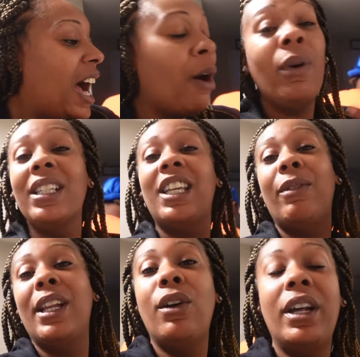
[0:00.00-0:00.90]
I was getting
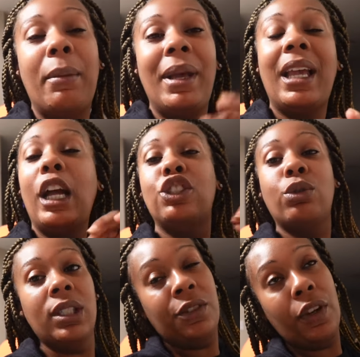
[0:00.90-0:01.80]
ready to go ahead and make our
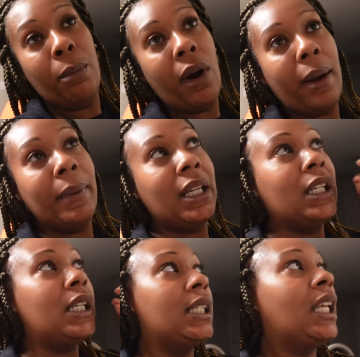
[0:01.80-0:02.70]
drinks for tomorrow
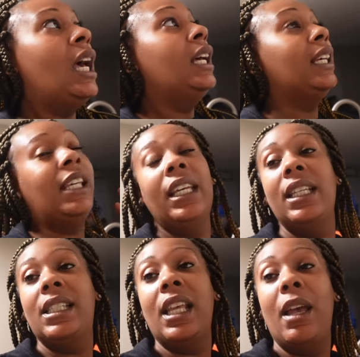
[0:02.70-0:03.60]
because the
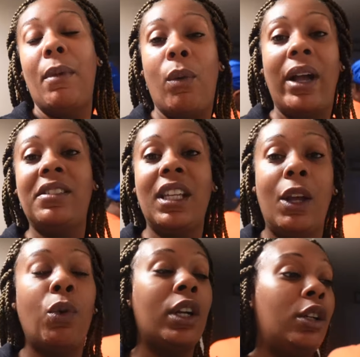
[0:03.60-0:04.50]
kids and my wife said they
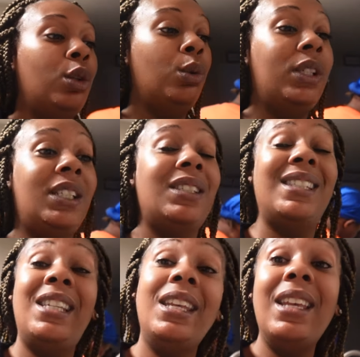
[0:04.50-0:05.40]
wanted to do
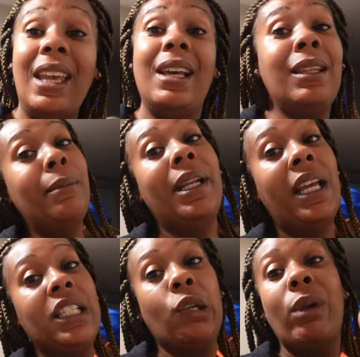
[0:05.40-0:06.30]
tea and
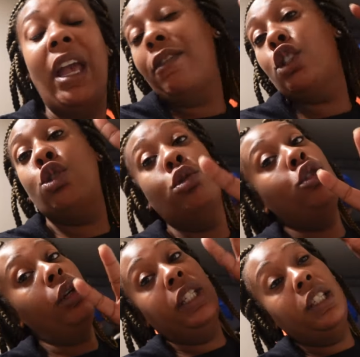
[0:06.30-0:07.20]
lemonade. So we having two
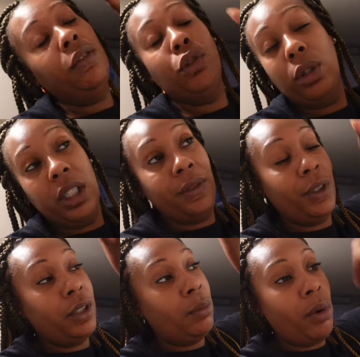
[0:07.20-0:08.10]
choices of drinks for
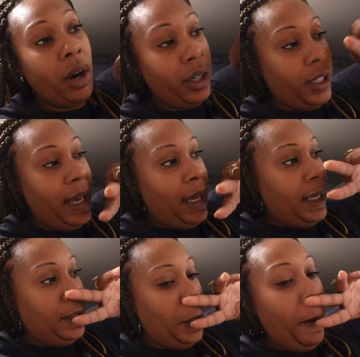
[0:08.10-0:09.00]
tomorrow, you
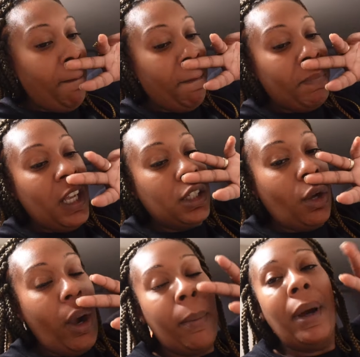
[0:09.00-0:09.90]
guys.
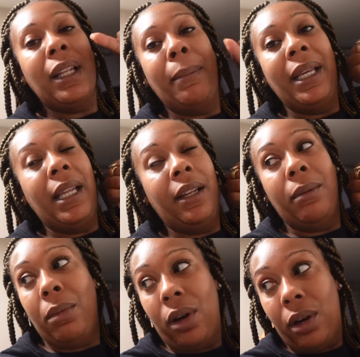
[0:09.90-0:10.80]
So I'll probably make that
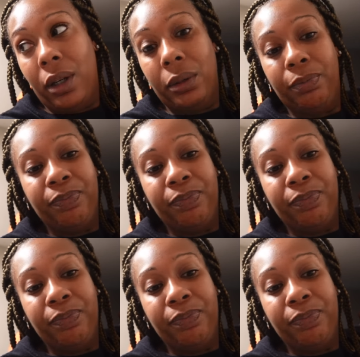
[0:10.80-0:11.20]
tomorrow.